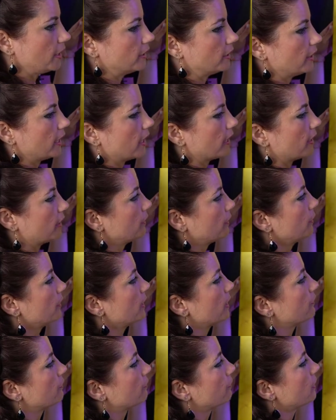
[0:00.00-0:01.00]
now,
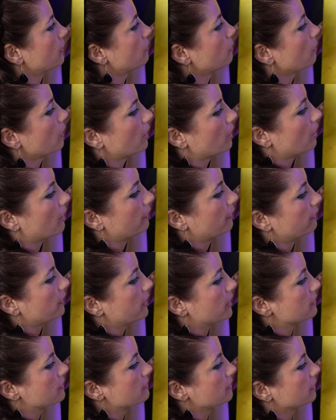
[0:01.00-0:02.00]
if we work on
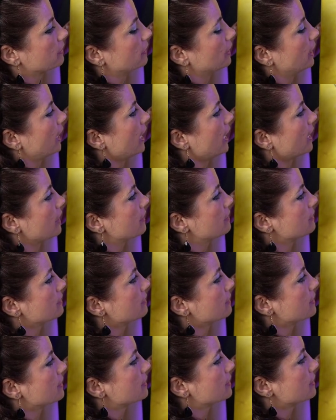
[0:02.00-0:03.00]
these legs
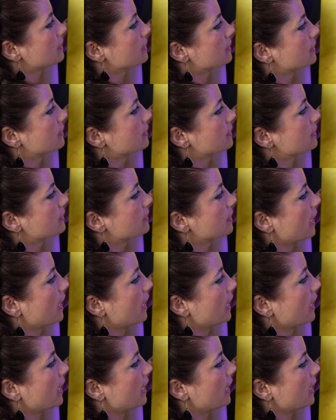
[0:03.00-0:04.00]
the
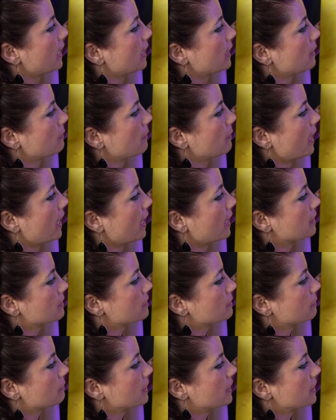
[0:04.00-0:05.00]
same
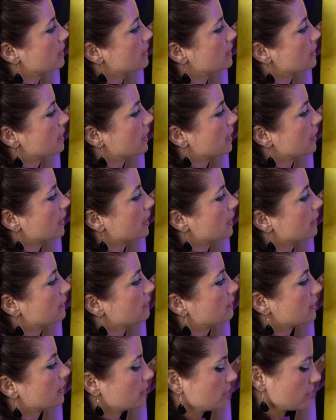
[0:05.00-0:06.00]
as we did
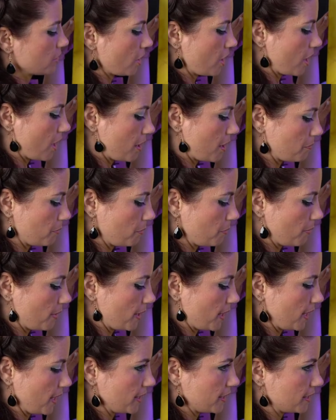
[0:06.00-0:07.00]
the top
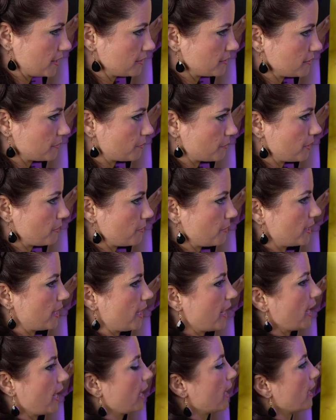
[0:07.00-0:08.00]
ones, we would
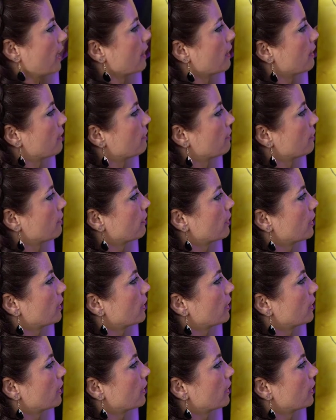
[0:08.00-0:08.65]
have